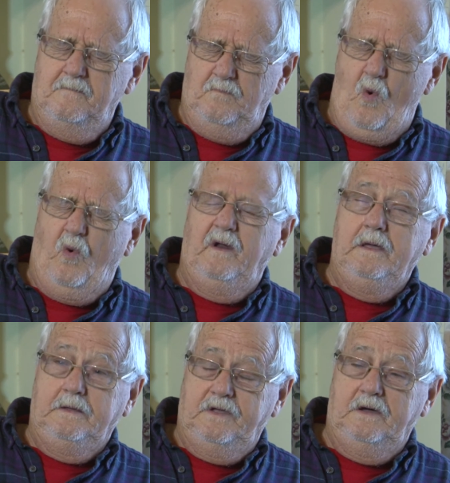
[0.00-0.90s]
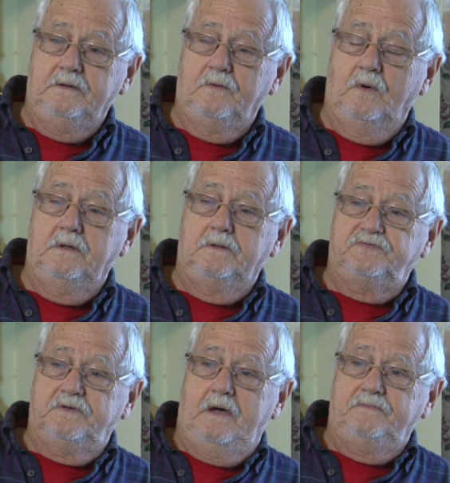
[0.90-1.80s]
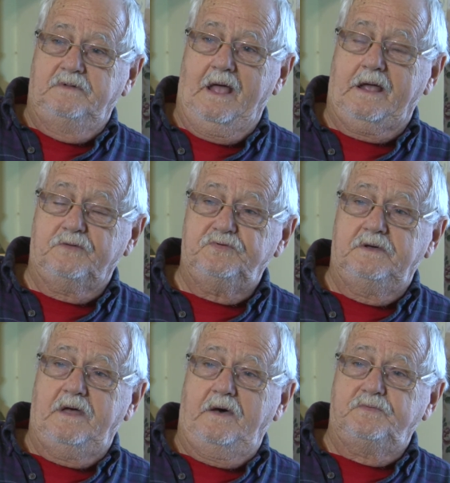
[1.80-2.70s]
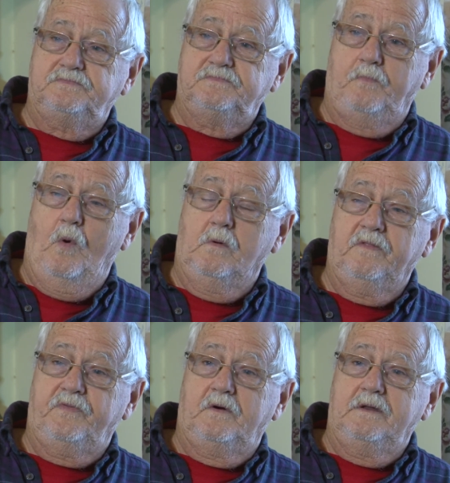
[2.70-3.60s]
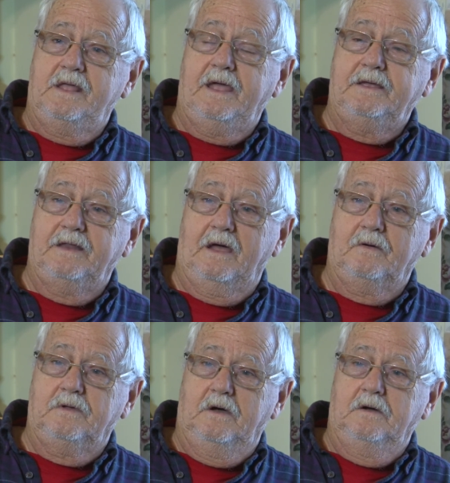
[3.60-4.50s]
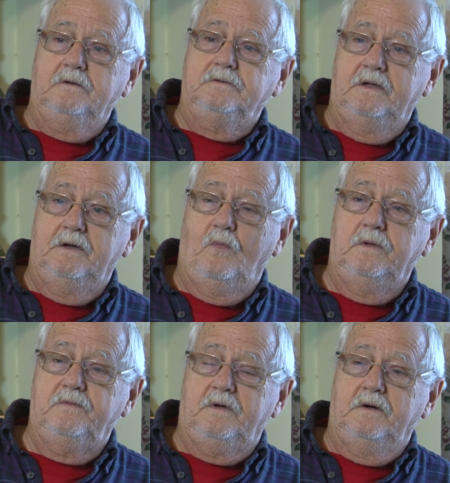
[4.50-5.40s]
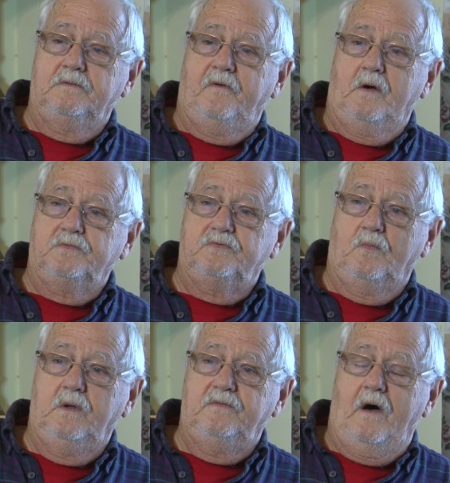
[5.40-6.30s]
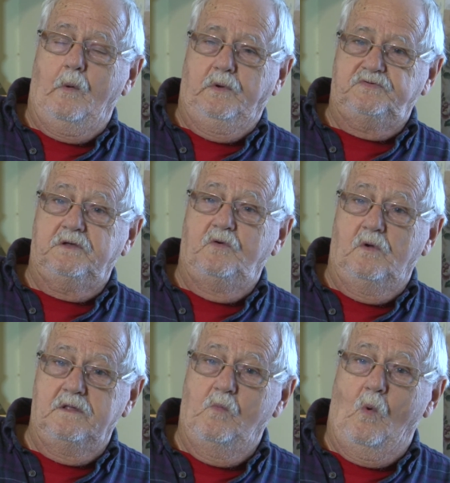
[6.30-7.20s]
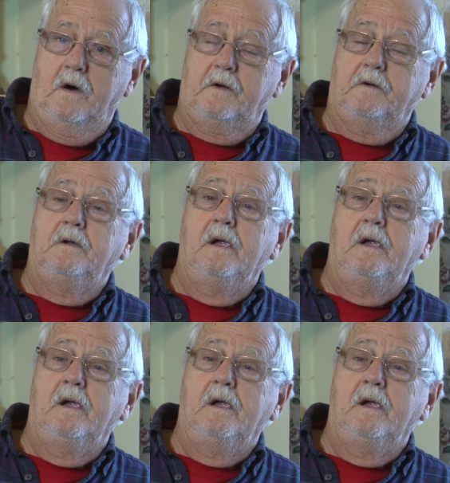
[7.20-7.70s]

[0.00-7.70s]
Nowhere, yeah. Well, it's, uh, like I said, I was born 38, and I, uh, yeah, we, uh, part, we've always had running water.